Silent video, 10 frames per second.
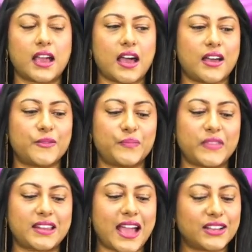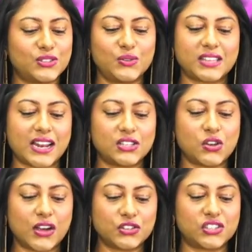Um, and as you said, it's
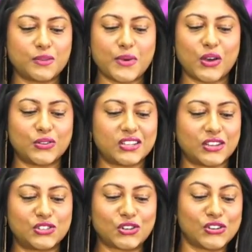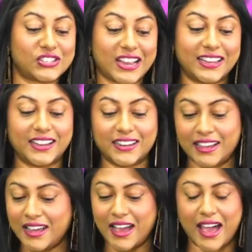not just about a star studded
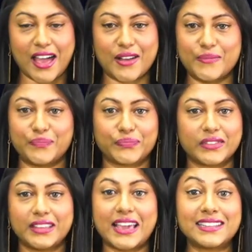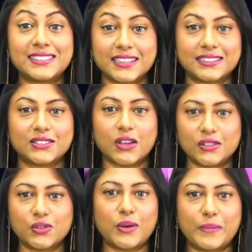um, guest list, it's
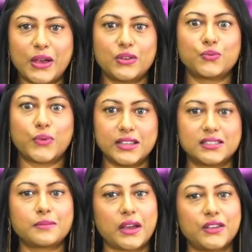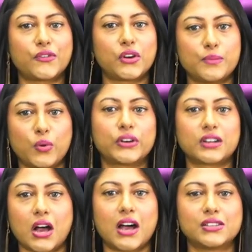also about raising money for an
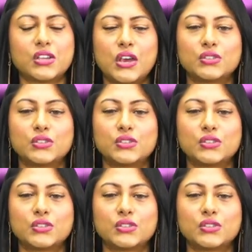important cause.